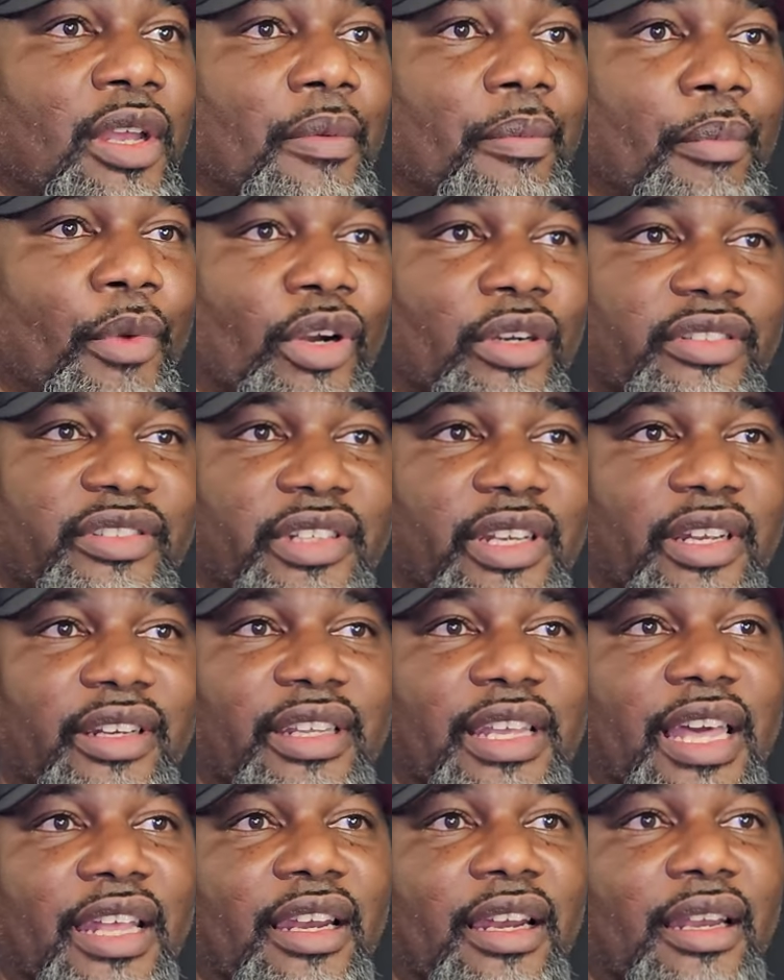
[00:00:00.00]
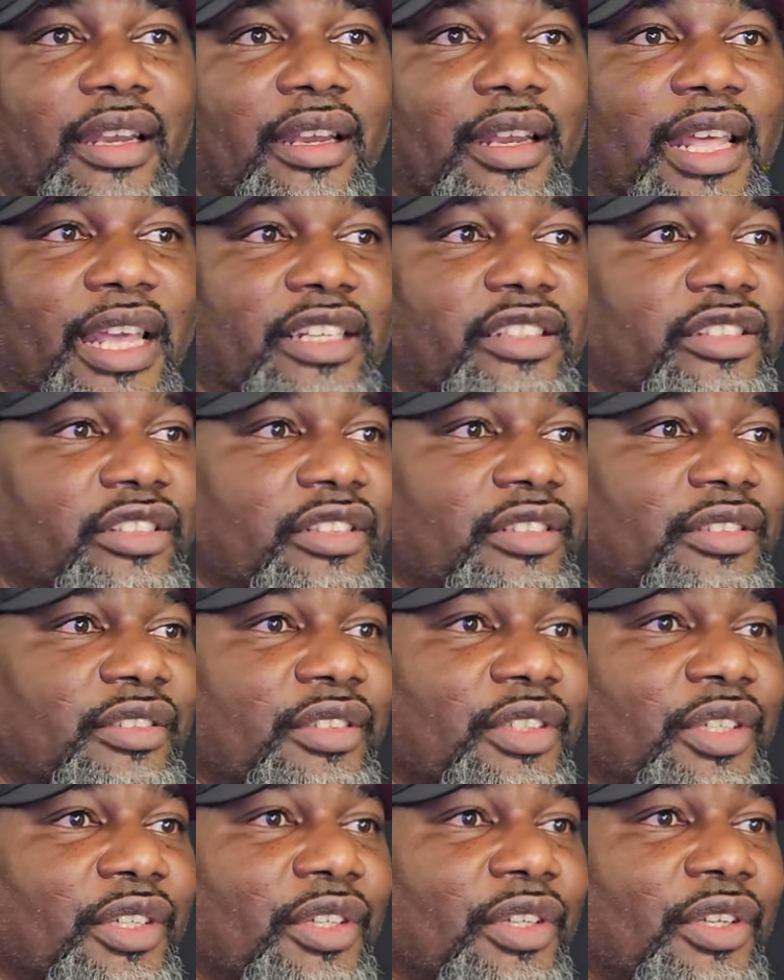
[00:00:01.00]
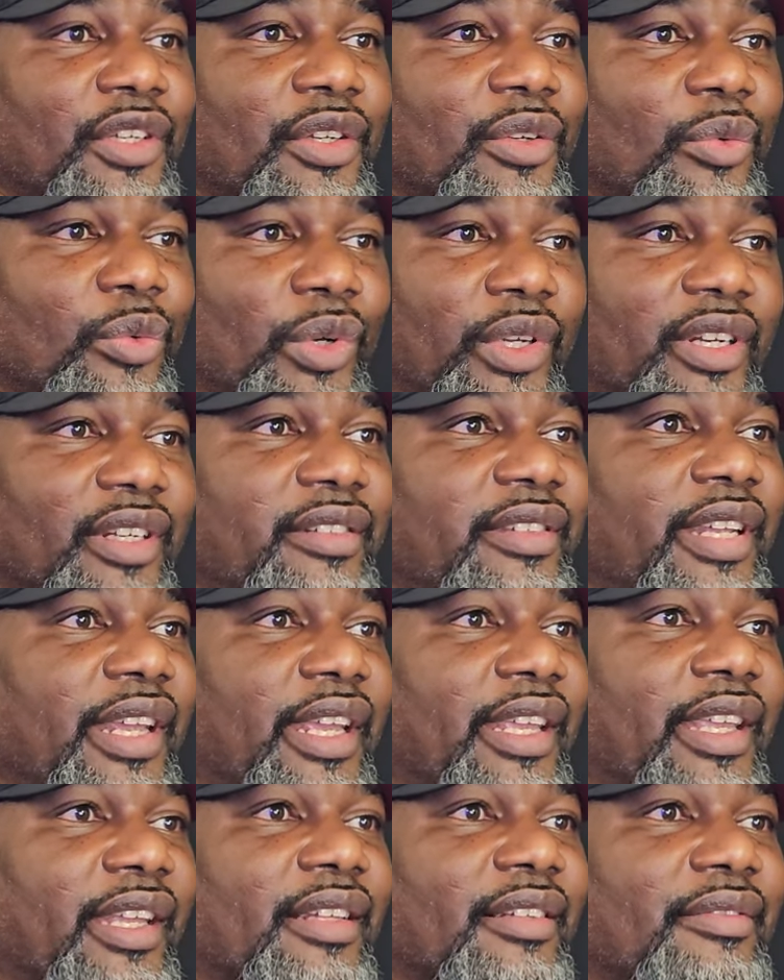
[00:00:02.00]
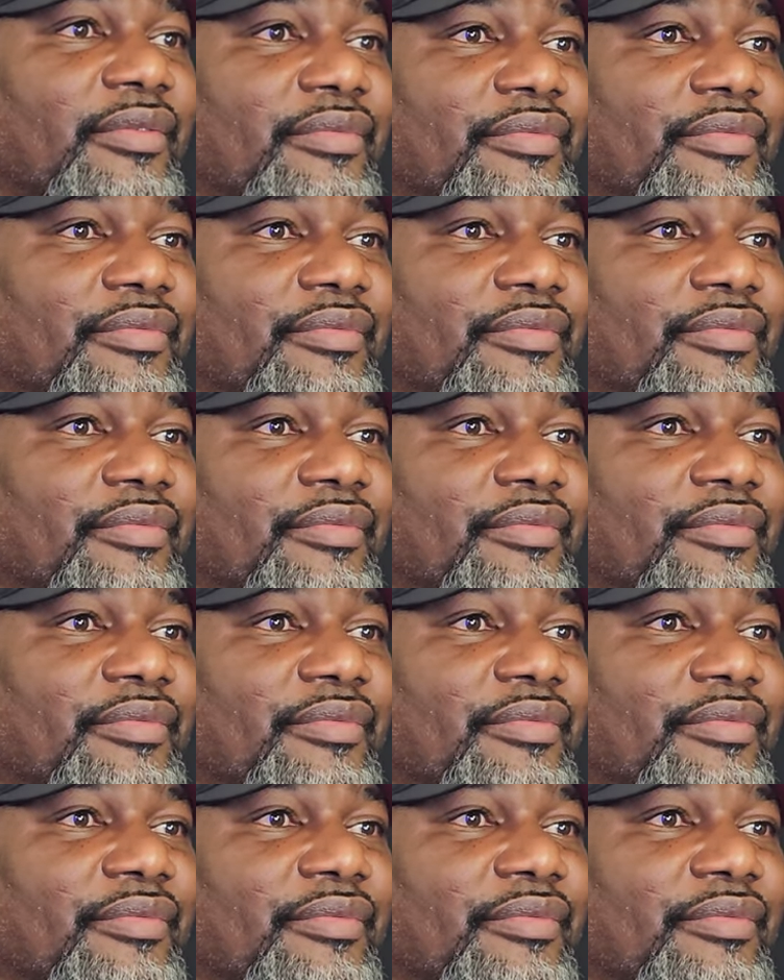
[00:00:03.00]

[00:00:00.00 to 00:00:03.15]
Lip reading: Marsett got a lecture with a ticket.